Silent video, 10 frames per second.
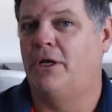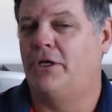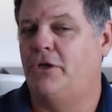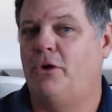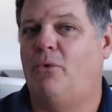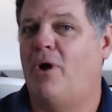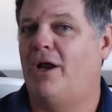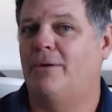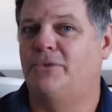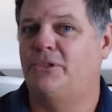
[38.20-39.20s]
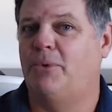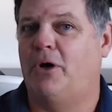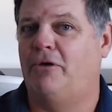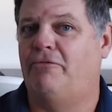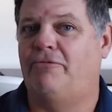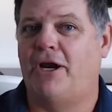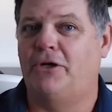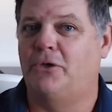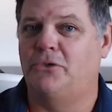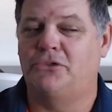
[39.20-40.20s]
You don't want them smelling
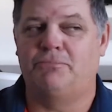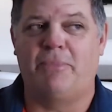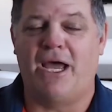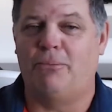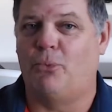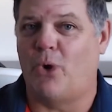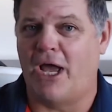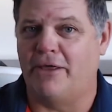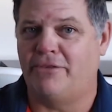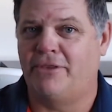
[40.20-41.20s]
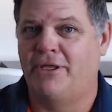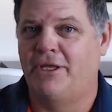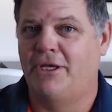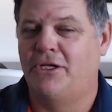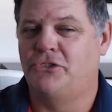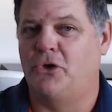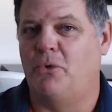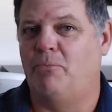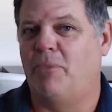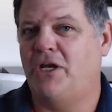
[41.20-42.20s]
Fido's bad breath.
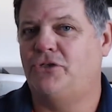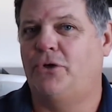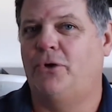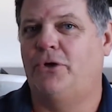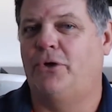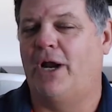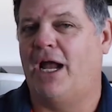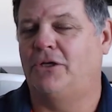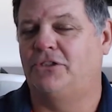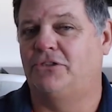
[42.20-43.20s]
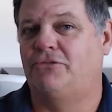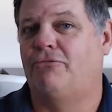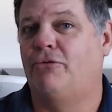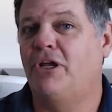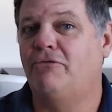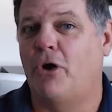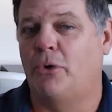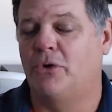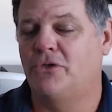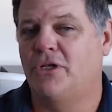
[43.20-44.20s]
So make sure your house is free of
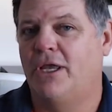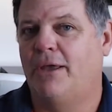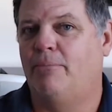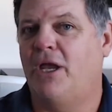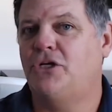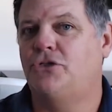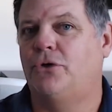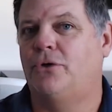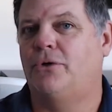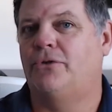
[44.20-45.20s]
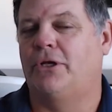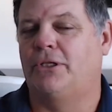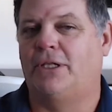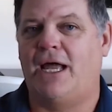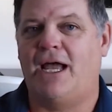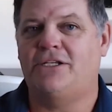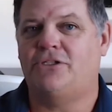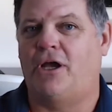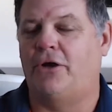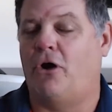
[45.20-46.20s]
odors. Make sure the
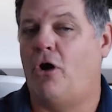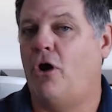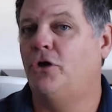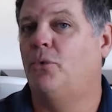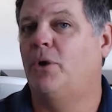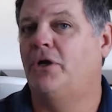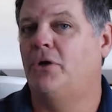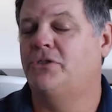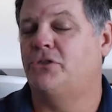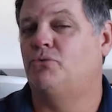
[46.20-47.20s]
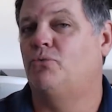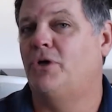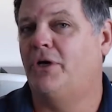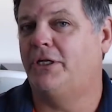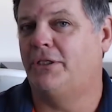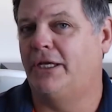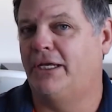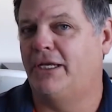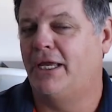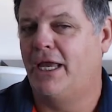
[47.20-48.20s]
glass on all your windows is really
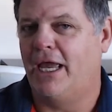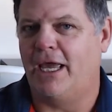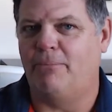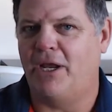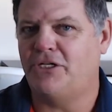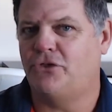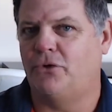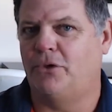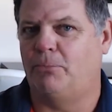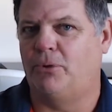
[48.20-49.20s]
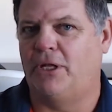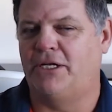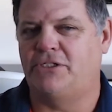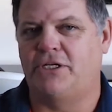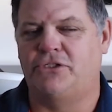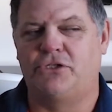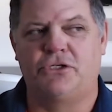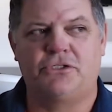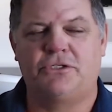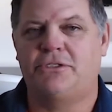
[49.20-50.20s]
clean, and make sure the place is
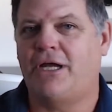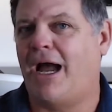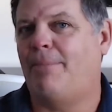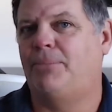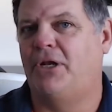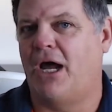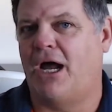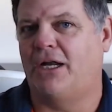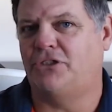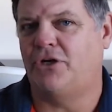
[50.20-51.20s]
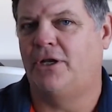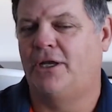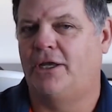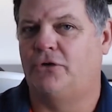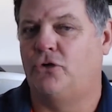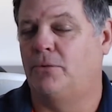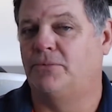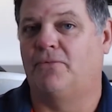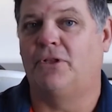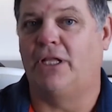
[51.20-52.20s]
just top notch in terms
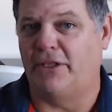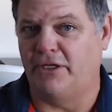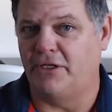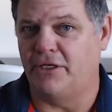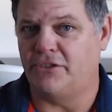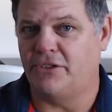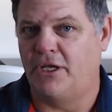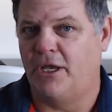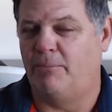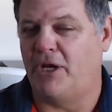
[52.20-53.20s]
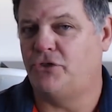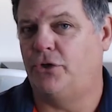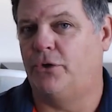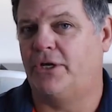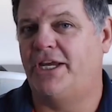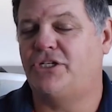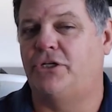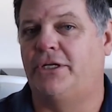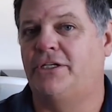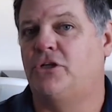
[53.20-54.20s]
of cleanliness. Make sure your
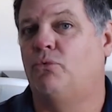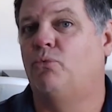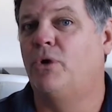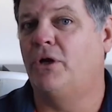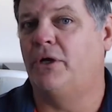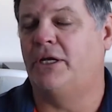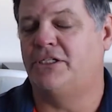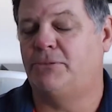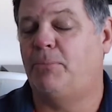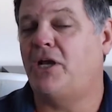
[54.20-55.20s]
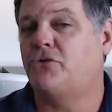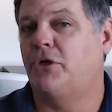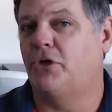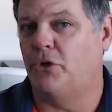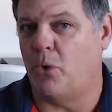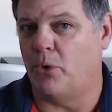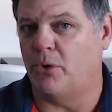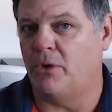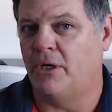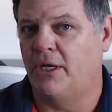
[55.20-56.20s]
kitchen is in really especially good
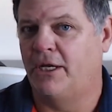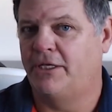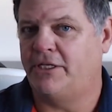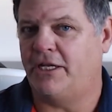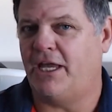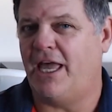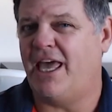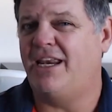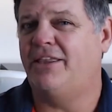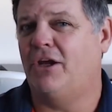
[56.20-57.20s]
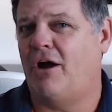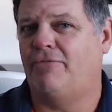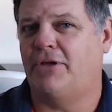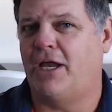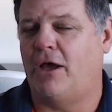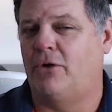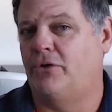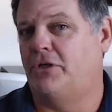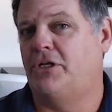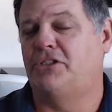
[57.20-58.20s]
order. Take anything off the counter
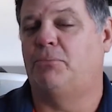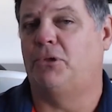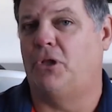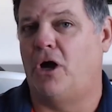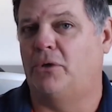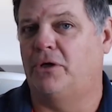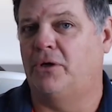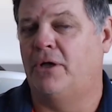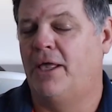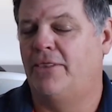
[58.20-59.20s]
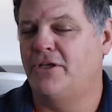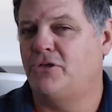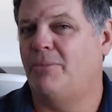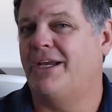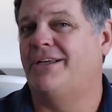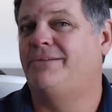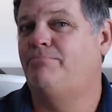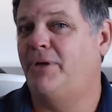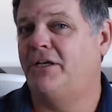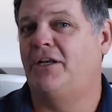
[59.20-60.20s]
that doesn't belong there. This will make a
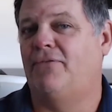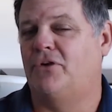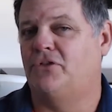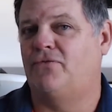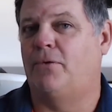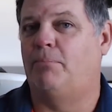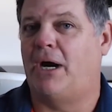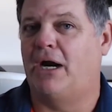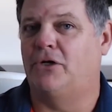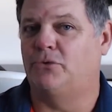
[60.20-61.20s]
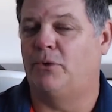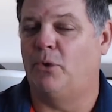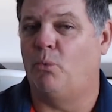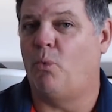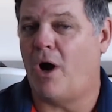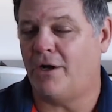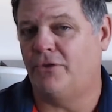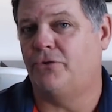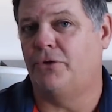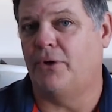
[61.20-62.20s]
big difference for buyers when they're
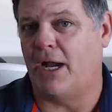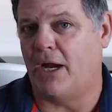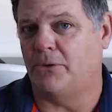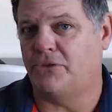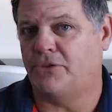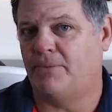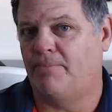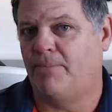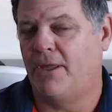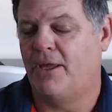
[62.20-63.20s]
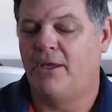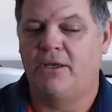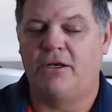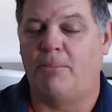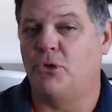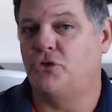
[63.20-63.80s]
walking through your house. Number